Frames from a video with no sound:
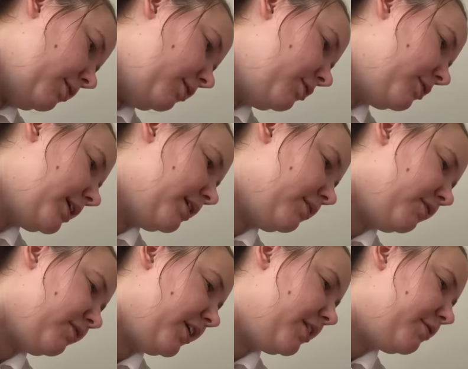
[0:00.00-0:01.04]

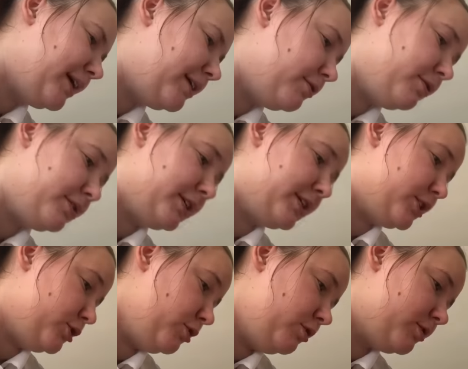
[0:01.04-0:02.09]
Looking very good. It
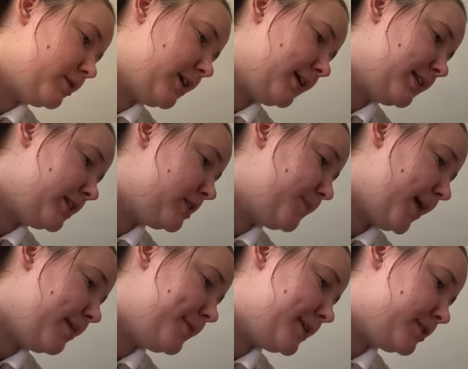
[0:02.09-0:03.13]
sure looks like this
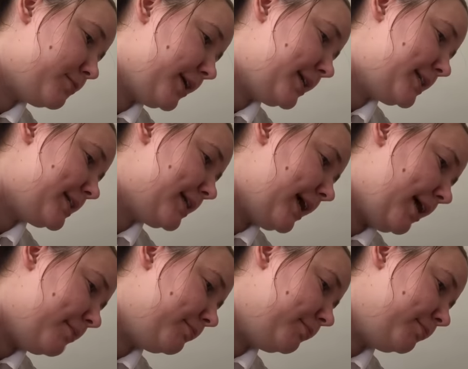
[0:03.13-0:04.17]
baby is ready to
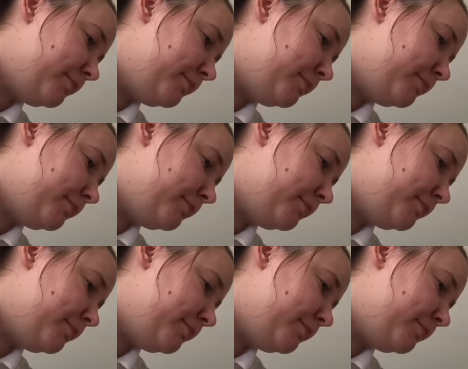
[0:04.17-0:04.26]
come.